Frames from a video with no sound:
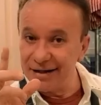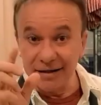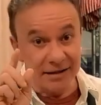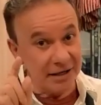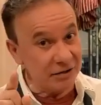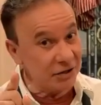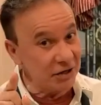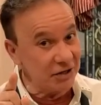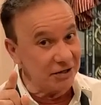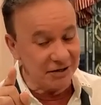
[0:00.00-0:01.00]
taste
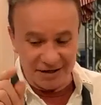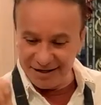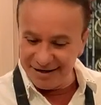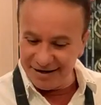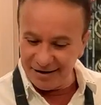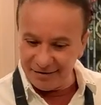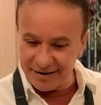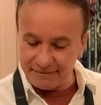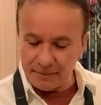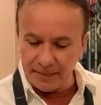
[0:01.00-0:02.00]
good. All right.
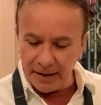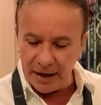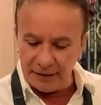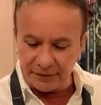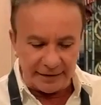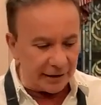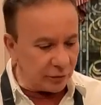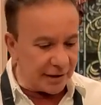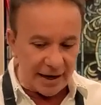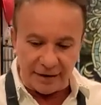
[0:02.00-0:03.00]
After that, we
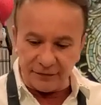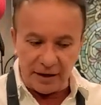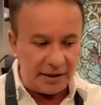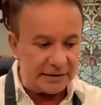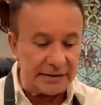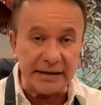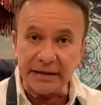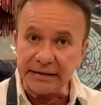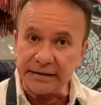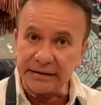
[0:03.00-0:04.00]
have
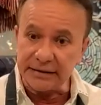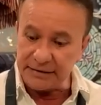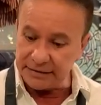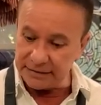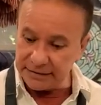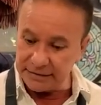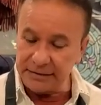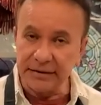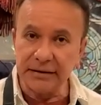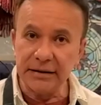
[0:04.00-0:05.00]
6
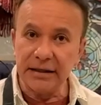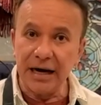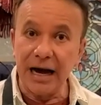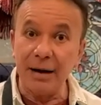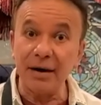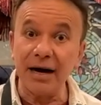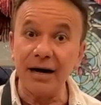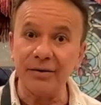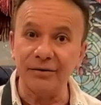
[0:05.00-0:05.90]
avocado.